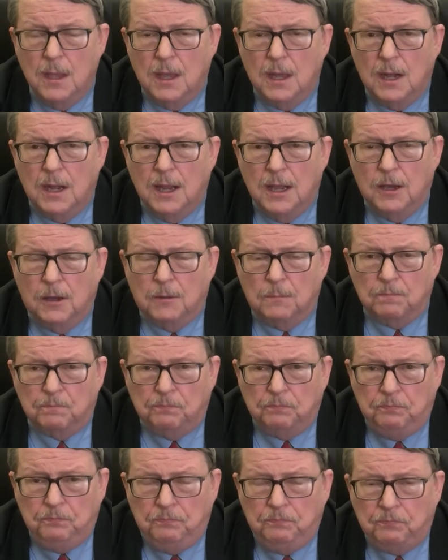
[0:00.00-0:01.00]

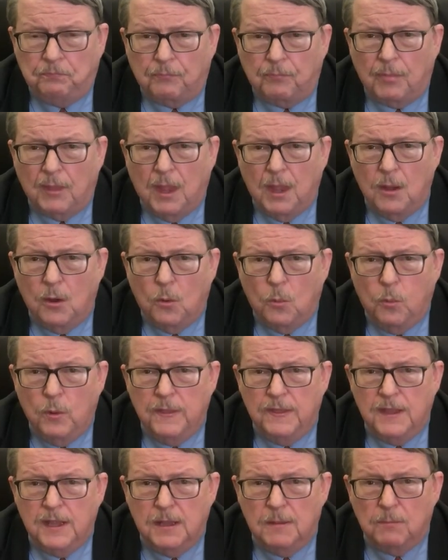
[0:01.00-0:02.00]
Now,
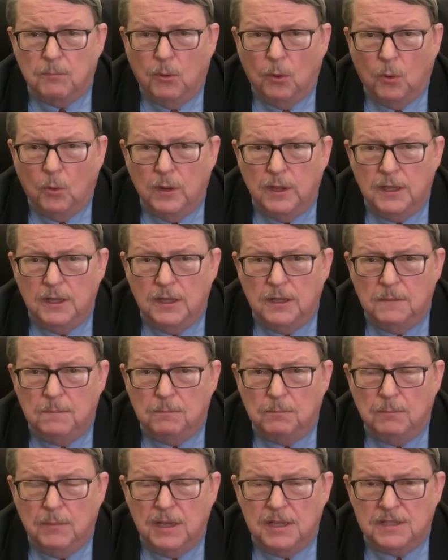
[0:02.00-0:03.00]
when the
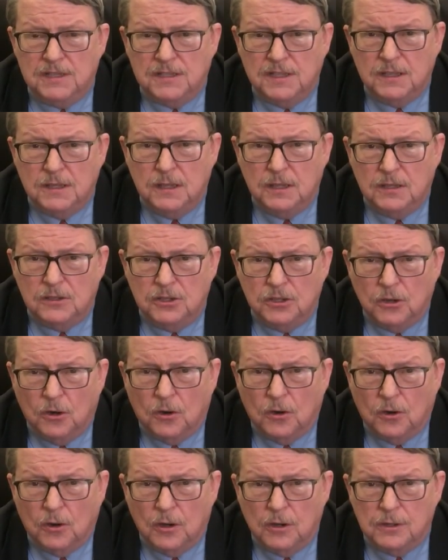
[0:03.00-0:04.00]
employee makes the
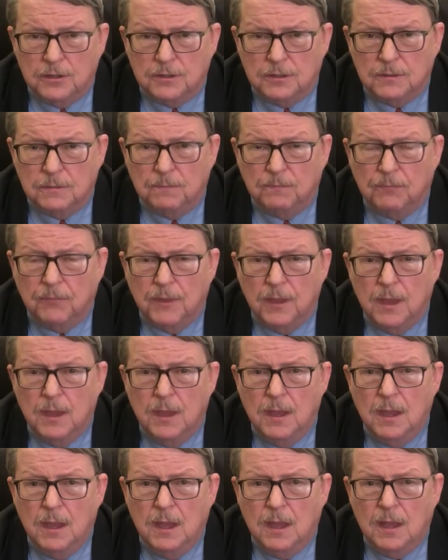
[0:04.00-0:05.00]
charge,
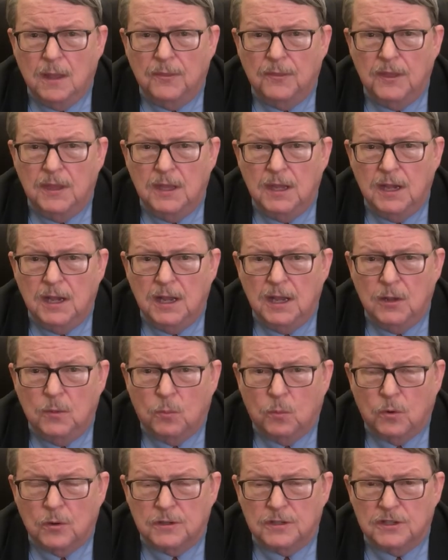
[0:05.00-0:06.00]
then
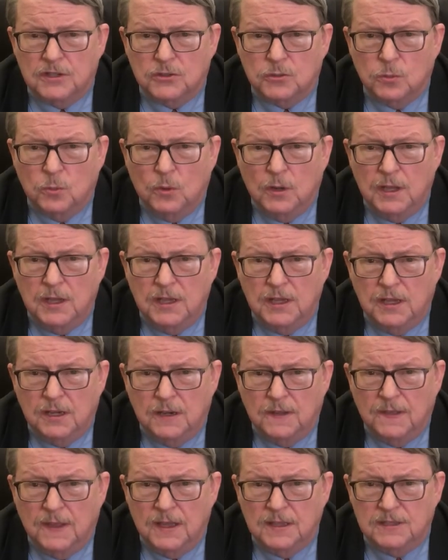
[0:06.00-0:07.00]
it works its way
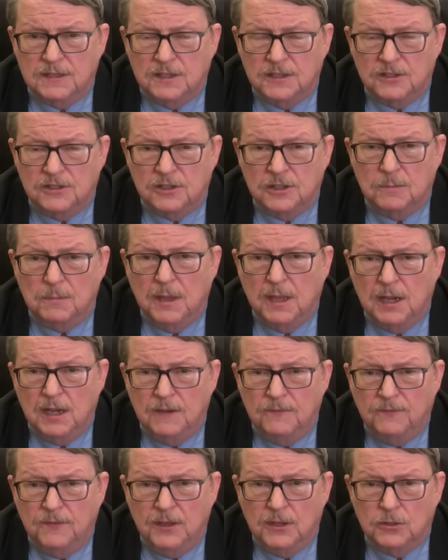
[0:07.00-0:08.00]
into their system, and
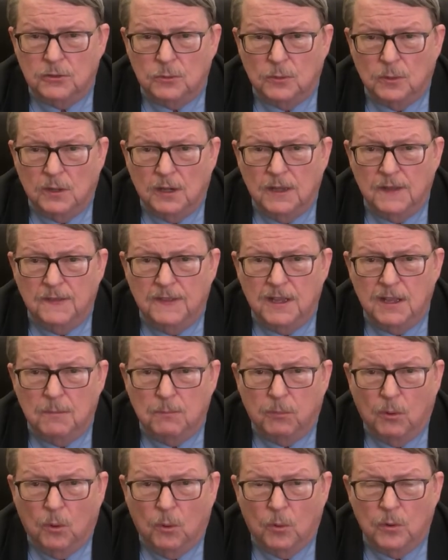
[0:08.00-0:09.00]
eventually the
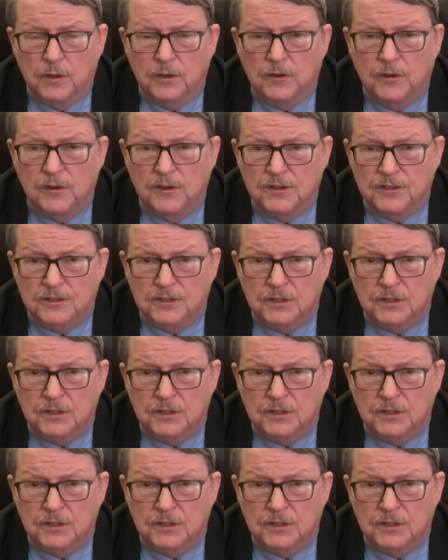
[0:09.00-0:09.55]
employer is